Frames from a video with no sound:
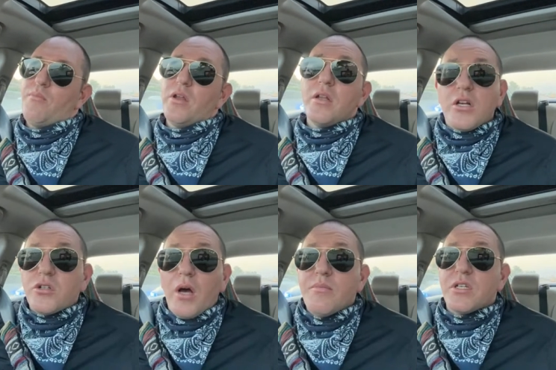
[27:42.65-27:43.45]
But it
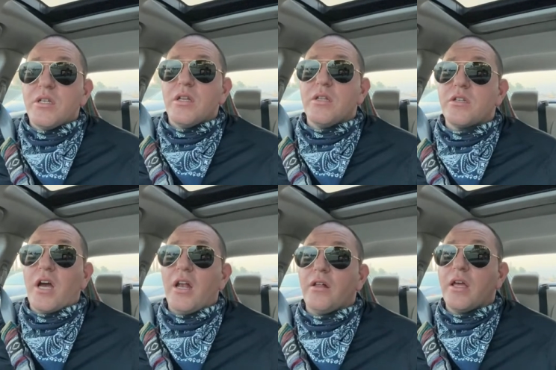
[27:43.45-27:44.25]
also comes into this
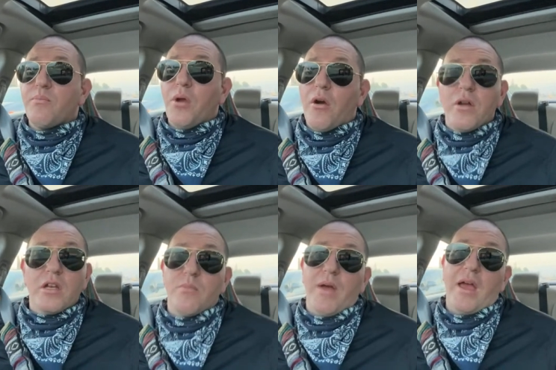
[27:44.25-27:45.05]
kind of like
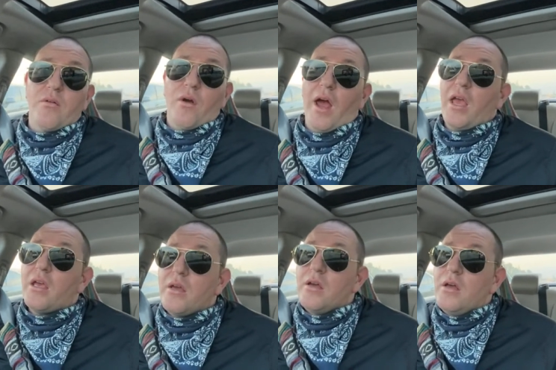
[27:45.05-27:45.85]
parenting debate, right?
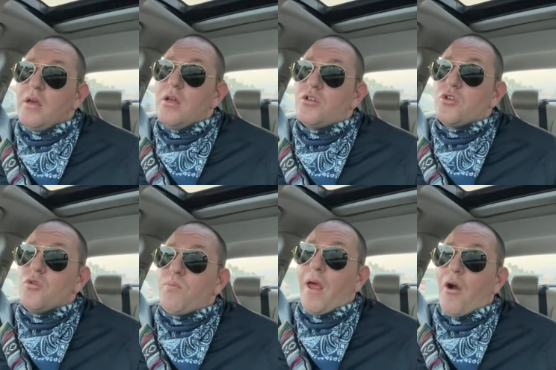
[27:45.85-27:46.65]

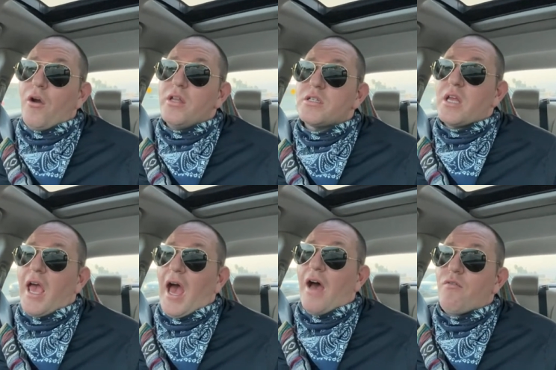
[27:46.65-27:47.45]
Do parents
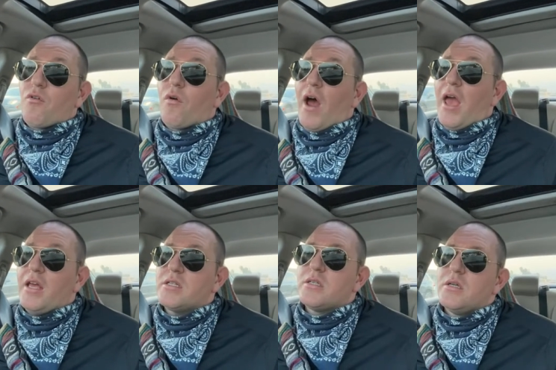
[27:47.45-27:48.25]
have a
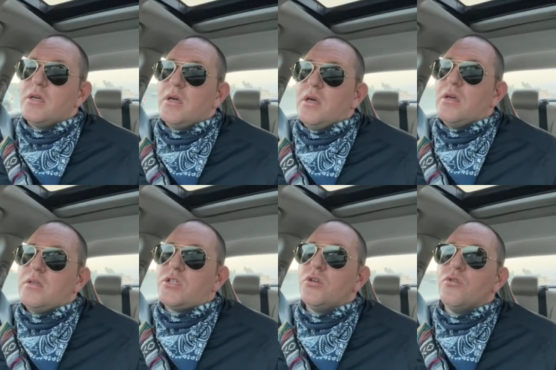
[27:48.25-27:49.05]
right
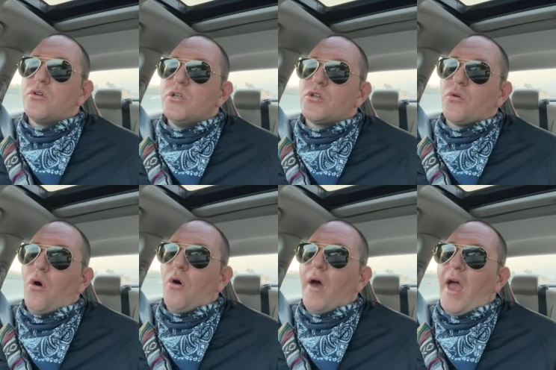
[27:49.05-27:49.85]
to
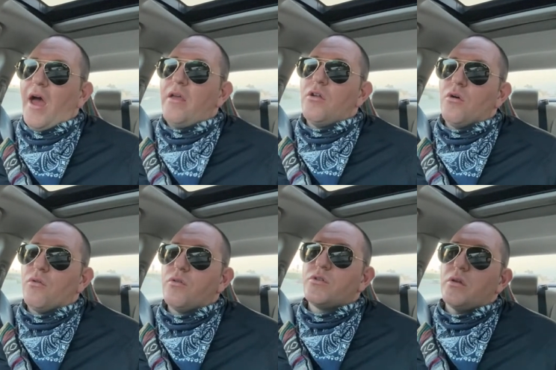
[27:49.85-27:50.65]
control,
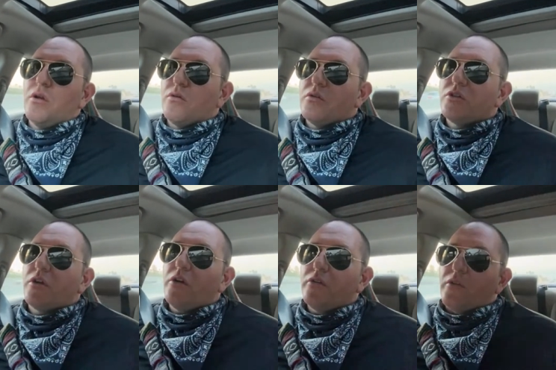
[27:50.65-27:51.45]
their
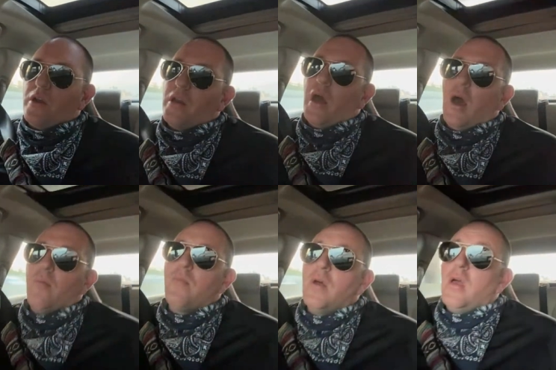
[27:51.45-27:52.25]
children?
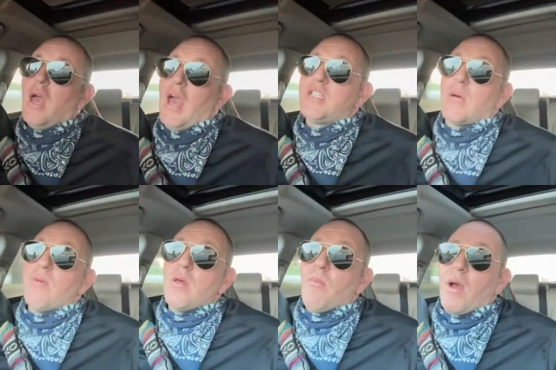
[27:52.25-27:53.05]
And some
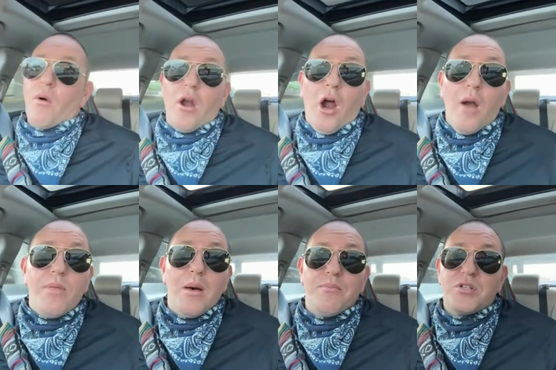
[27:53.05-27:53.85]
of them might want to harm
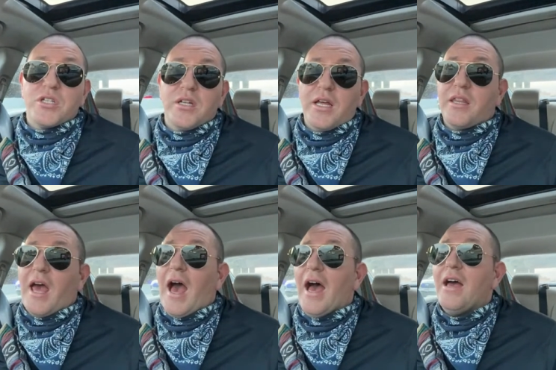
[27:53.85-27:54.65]
them just like
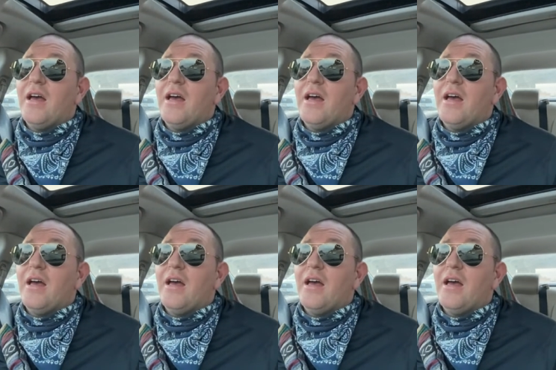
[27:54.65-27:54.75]
that.